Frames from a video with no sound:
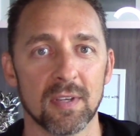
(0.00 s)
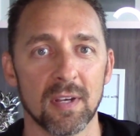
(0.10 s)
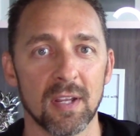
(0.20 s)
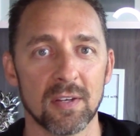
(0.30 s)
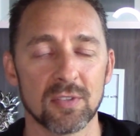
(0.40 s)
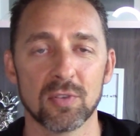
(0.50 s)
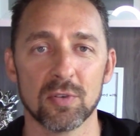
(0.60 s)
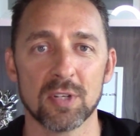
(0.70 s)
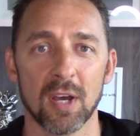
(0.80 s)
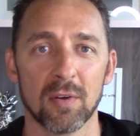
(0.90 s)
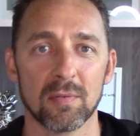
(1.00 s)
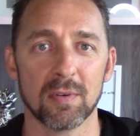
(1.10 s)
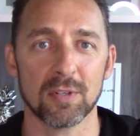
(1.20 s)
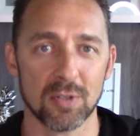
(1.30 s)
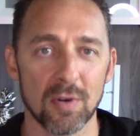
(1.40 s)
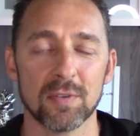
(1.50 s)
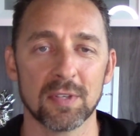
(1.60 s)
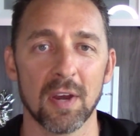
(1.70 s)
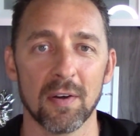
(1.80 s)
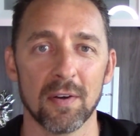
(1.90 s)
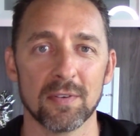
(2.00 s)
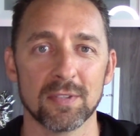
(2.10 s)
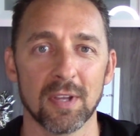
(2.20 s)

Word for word: you need to search out insurance carriers.